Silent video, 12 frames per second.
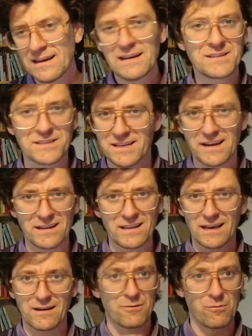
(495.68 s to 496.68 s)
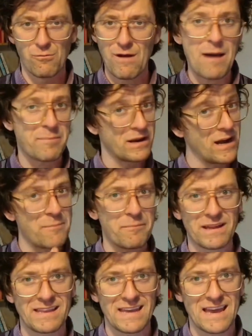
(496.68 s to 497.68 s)
just kind of like wrap it up
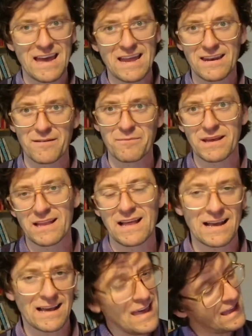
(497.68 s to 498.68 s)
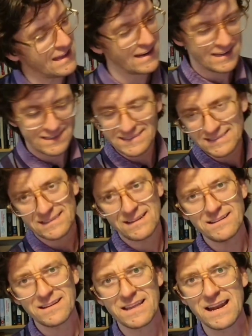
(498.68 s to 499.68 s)
at the end and be like, yeah,
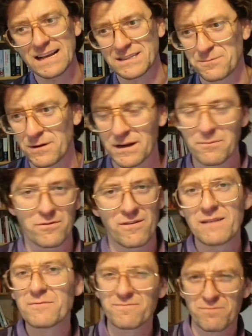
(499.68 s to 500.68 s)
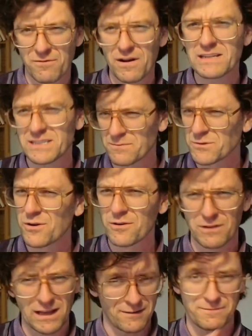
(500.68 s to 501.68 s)
on to the next one and provide some sort
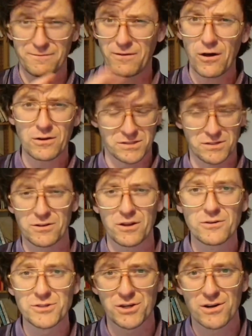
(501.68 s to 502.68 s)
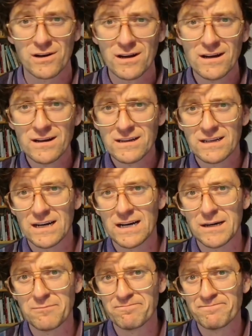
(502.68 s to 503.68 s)
of like false closure.
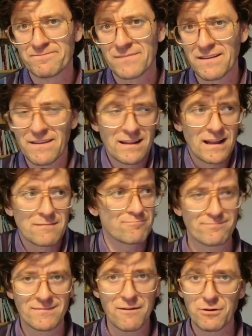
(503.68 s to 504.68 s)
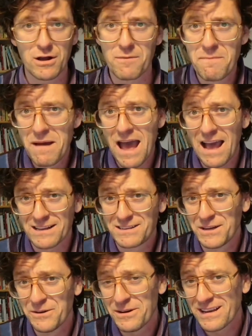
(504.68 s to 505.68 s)
And then like never come back
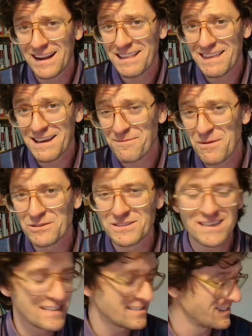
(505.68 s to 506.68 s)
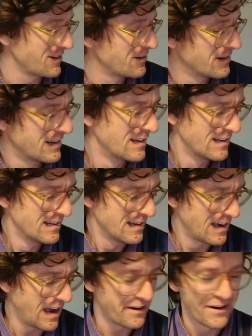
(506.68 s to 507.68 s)
to it, I think mostly. So
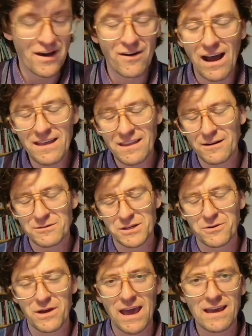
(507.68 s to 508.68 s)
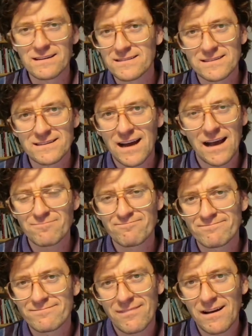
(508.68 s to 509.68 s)
I don't know. I thought it was okay. I
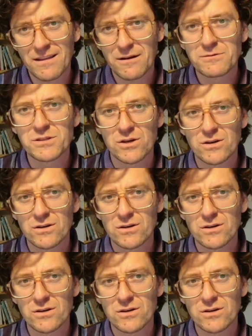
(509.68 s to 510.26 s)
thought it was